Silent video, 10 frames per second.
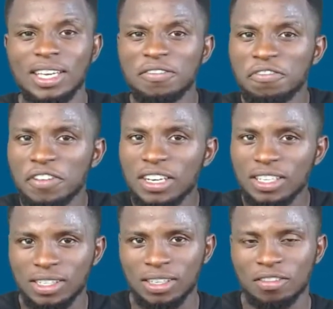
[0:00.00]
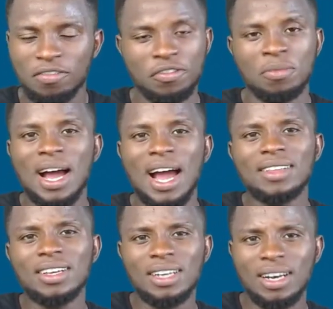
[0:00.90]
infinity from
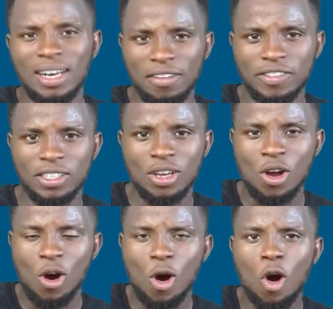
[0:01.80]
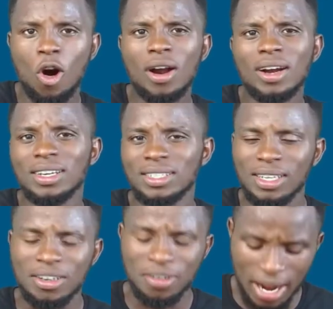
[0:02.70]
either the left or
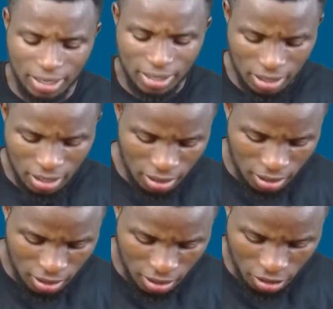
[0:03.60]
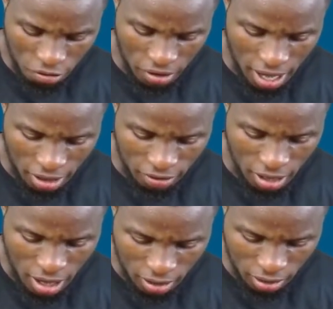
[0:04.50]
the right. If you have
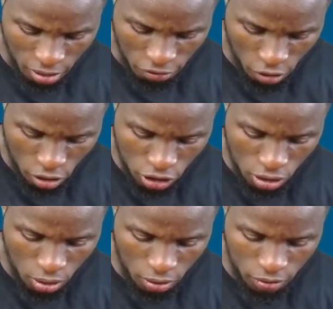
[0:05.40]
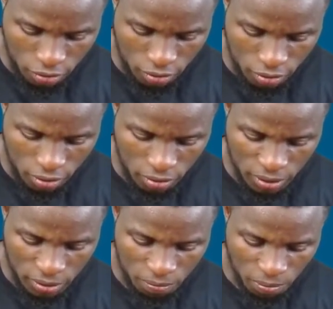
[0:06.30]
the function of
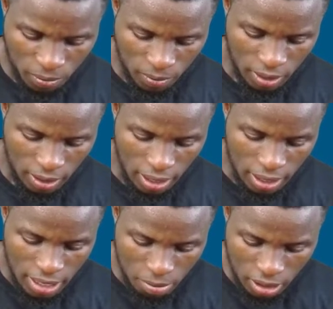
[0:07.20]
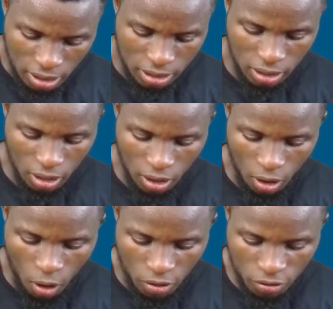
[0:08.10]
the limits
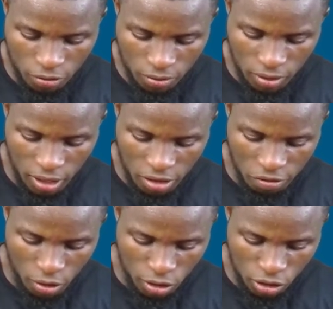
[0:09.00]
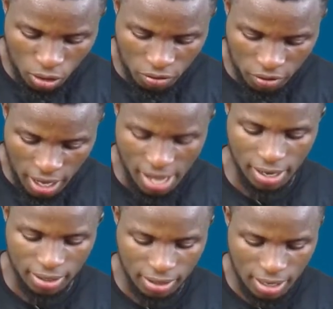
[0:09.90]
of a function of
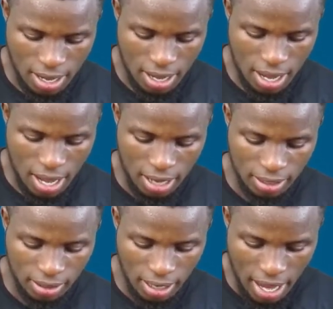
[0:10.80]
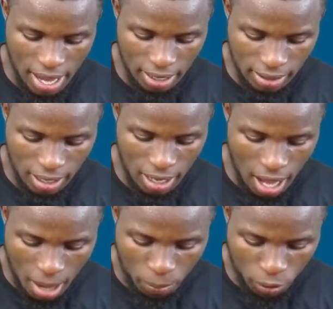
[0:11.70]
x as x
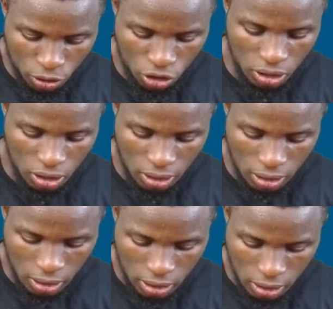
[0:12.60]
approaches